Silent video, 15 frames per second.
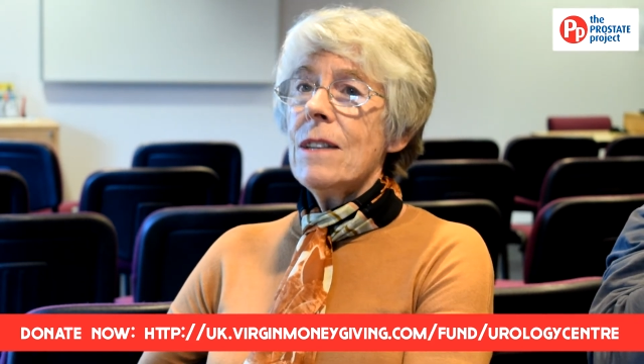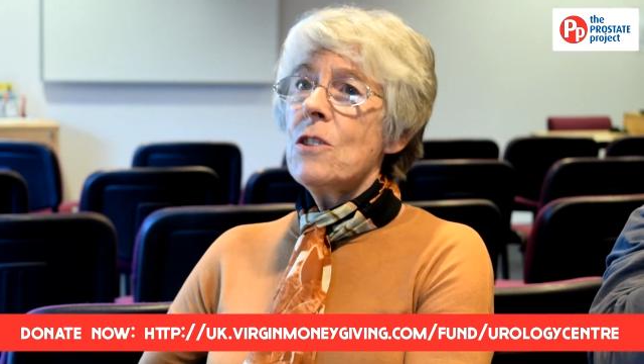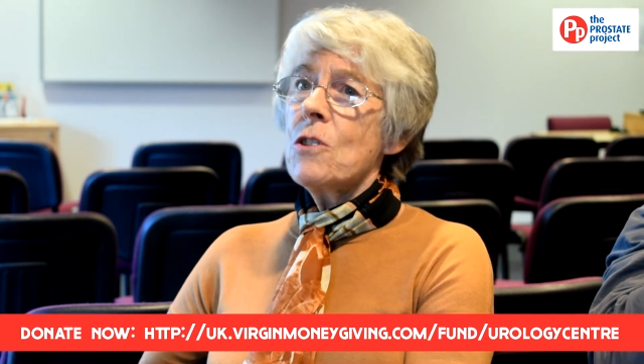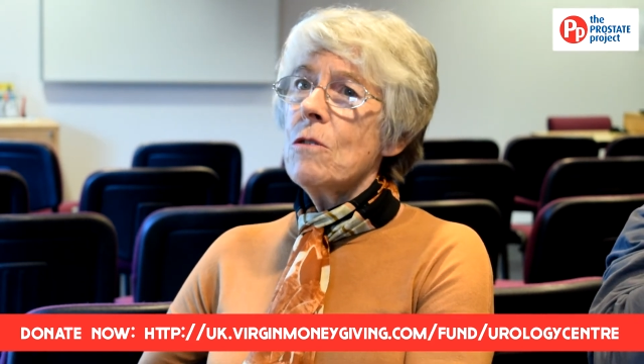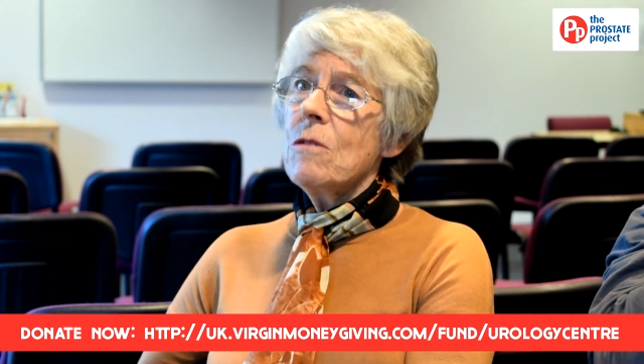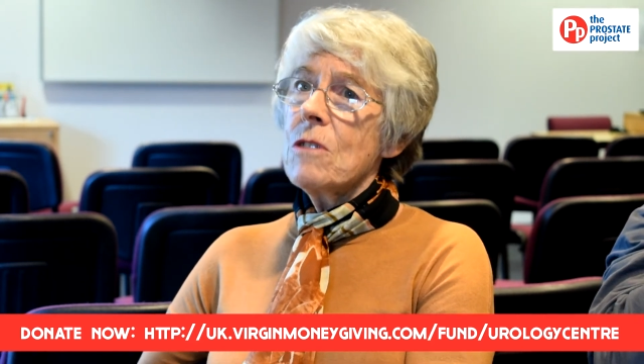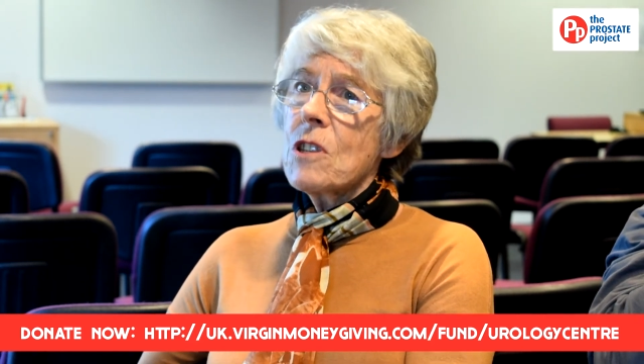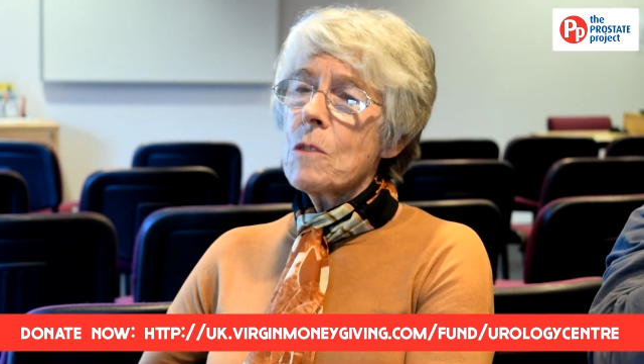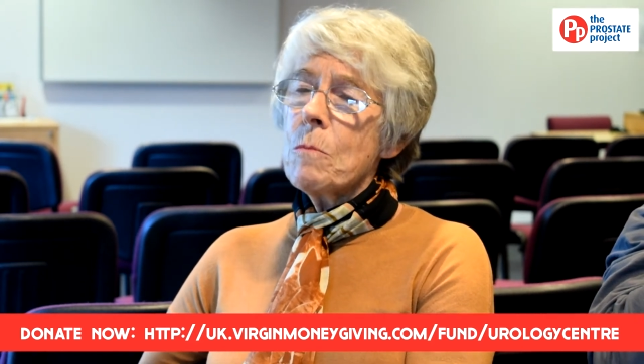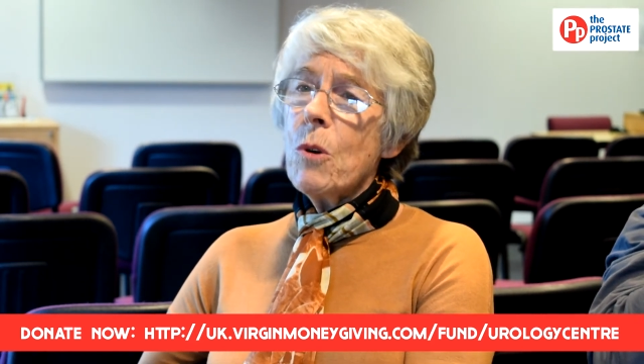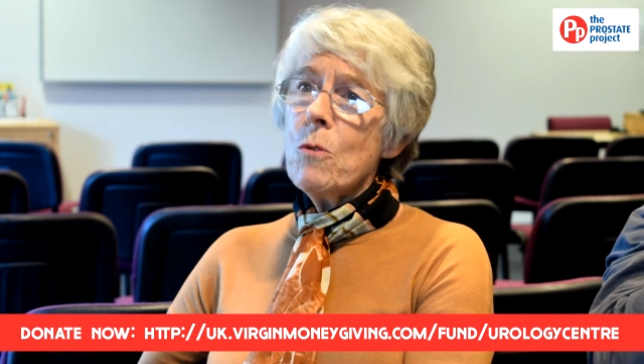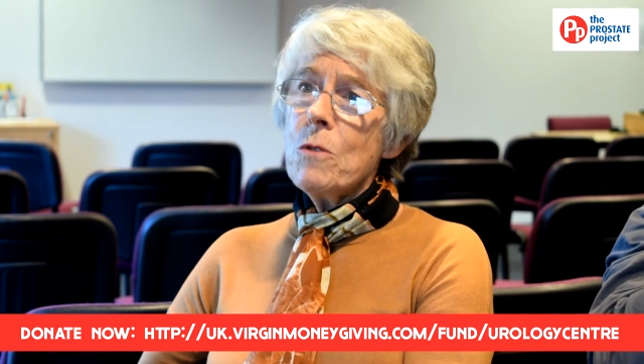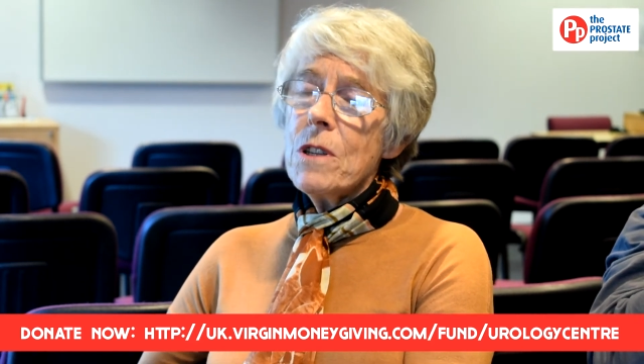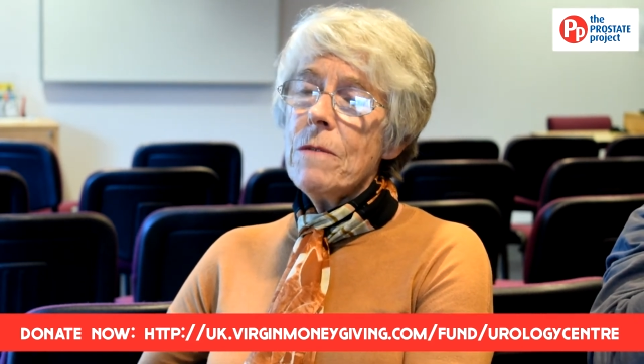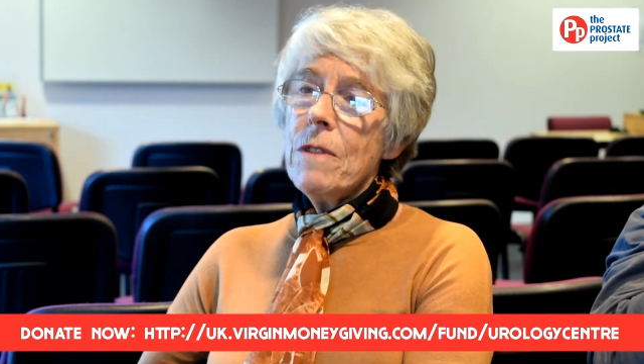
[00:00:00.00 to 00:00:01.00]
into a
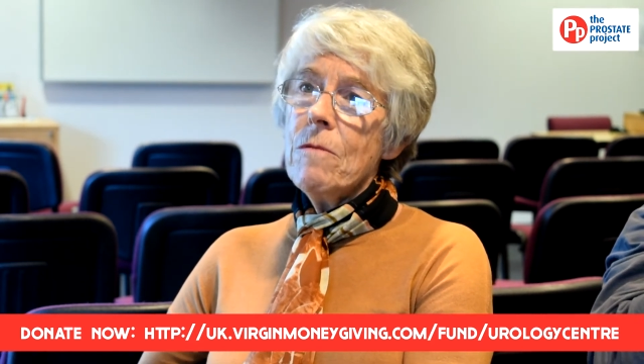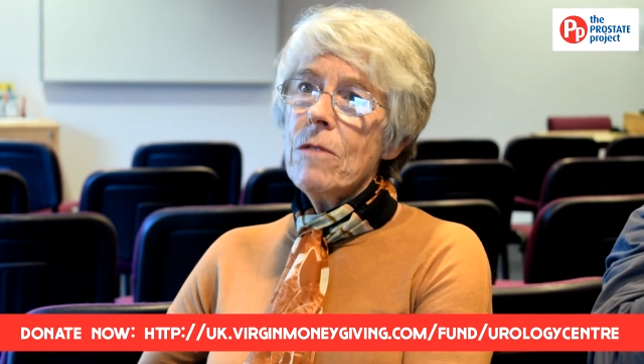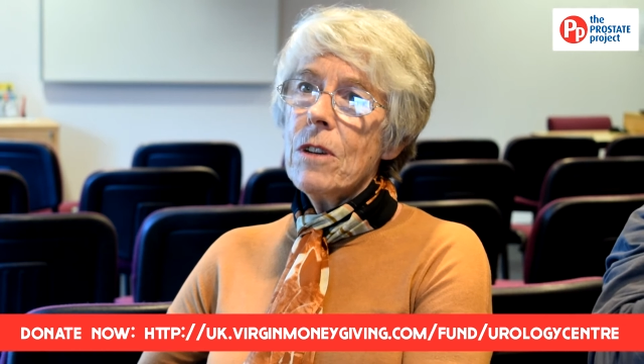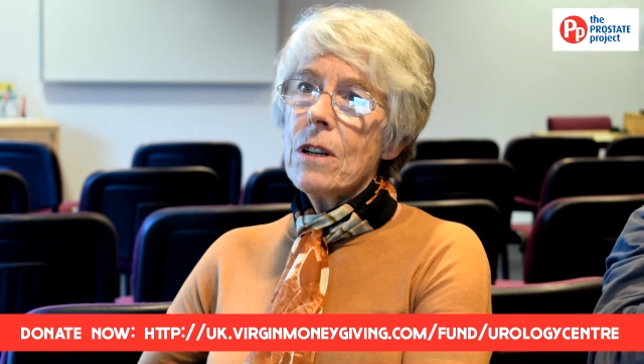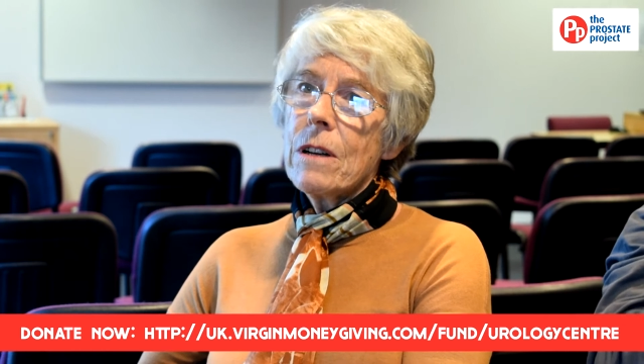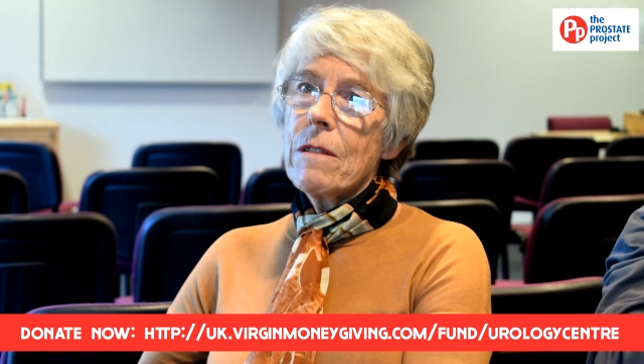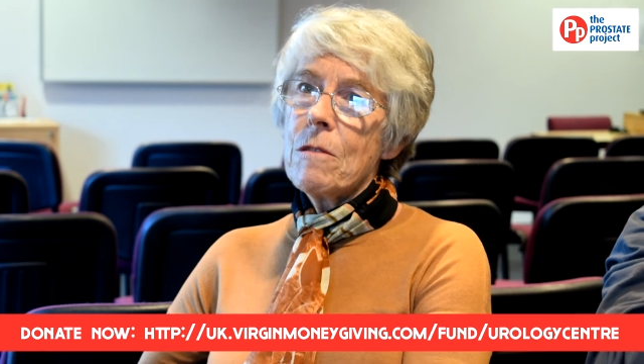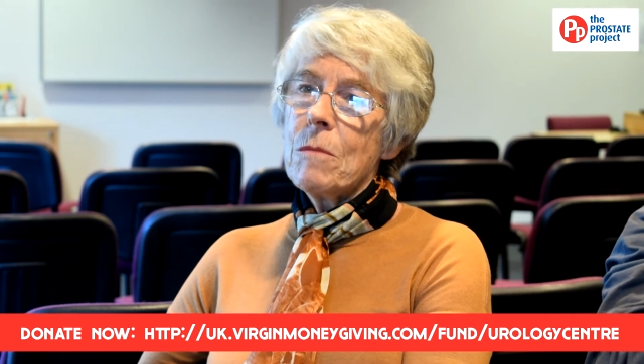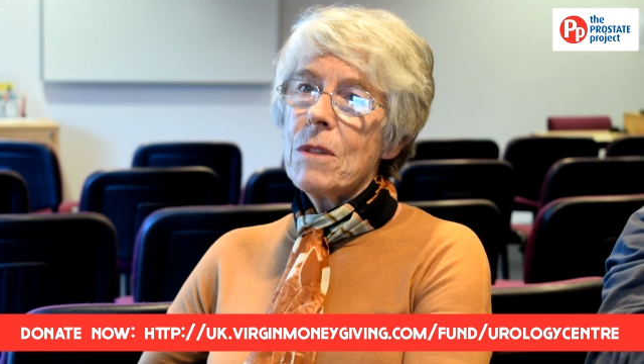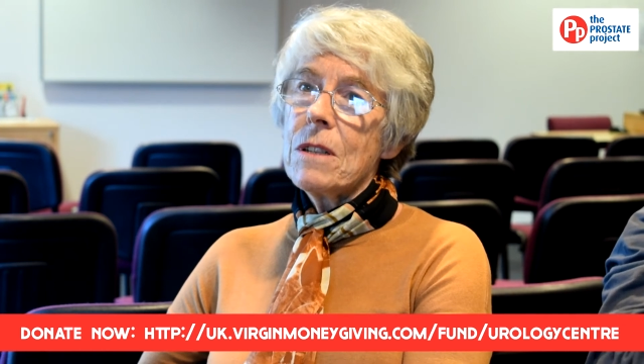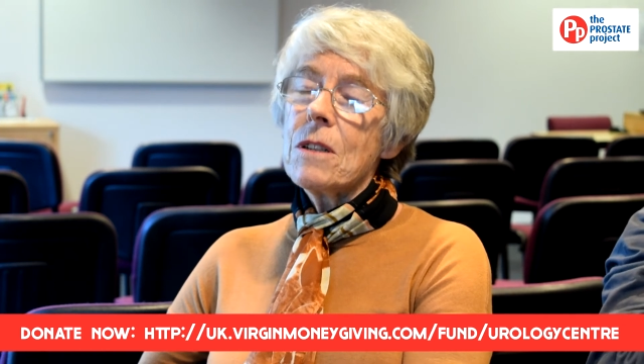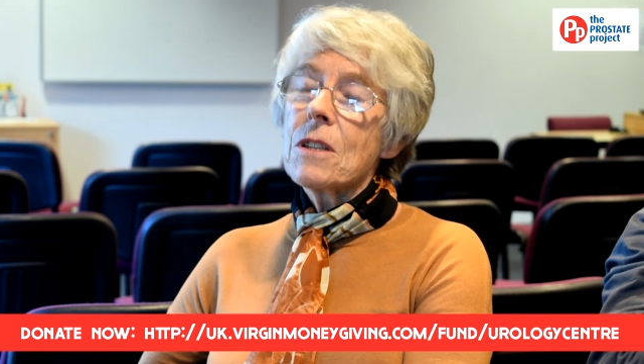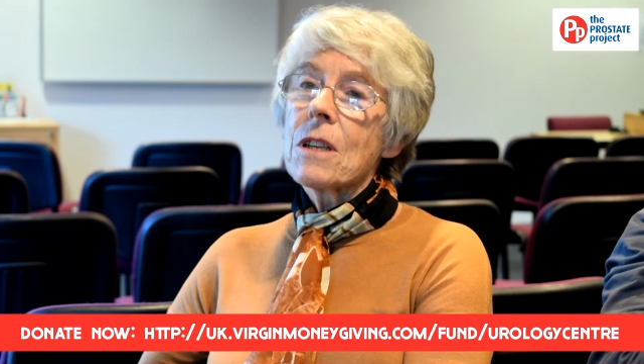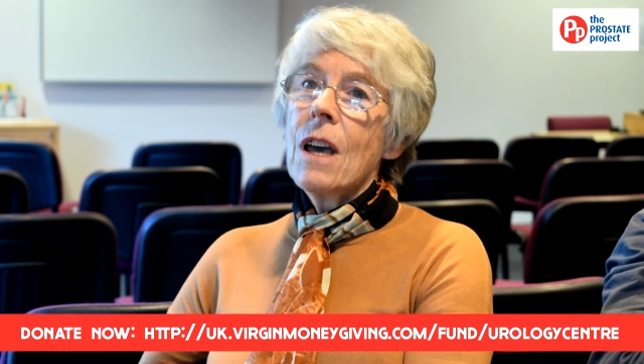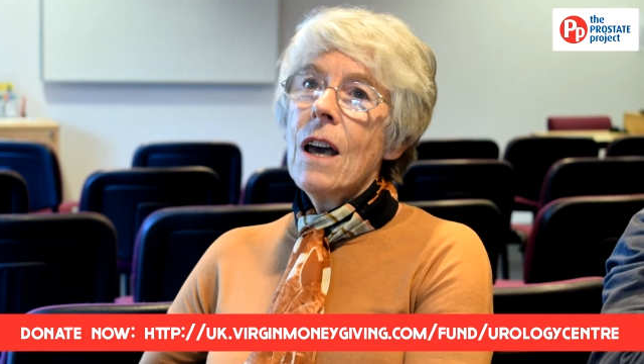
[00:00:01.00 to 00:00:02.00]
supportive
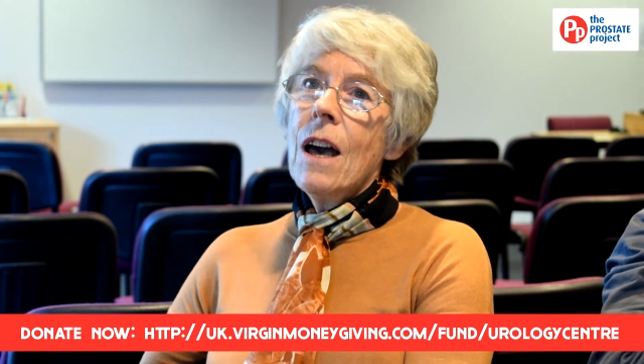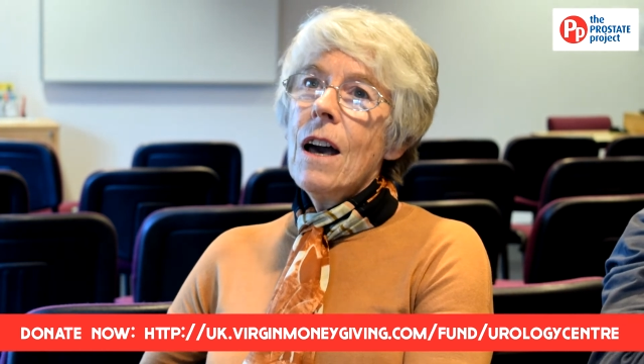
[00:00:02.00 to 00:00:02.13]
environment